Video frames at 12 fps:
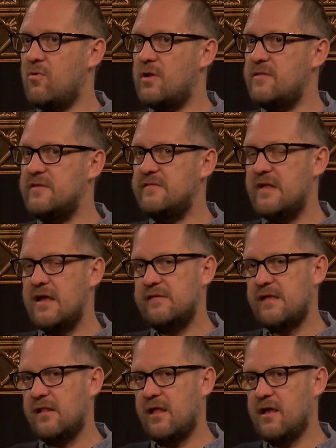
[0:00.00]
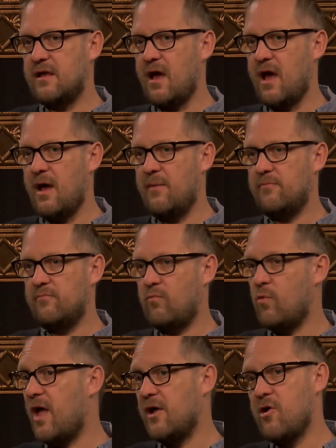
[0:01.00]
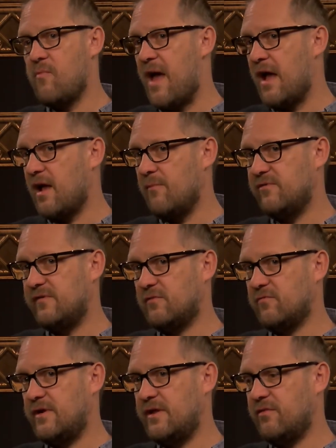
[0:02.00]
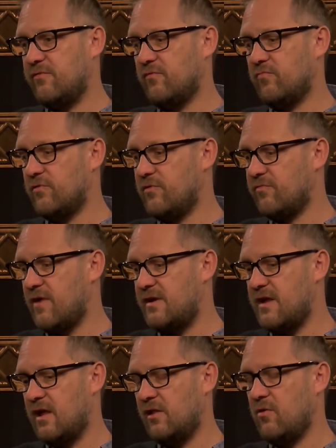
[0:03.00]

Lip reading: These days I like, I go back, I'm still reading through Ruth Rendell,